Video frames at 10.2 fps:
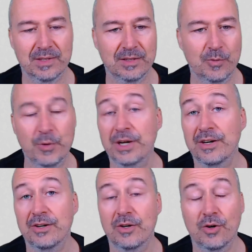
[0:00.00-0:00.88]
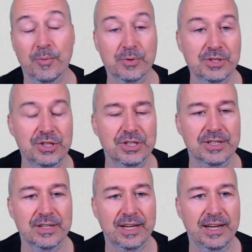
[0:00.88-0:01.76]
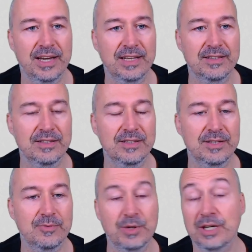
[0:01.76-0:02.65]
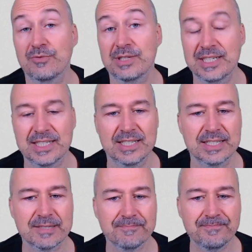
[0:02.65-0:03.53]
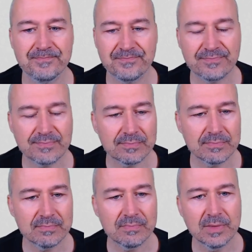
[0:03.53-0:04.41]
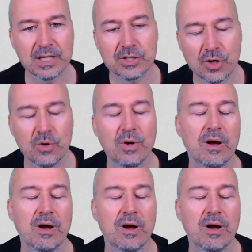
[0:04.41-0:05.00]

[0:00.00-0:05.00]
weaker opposition and weaker resistance. So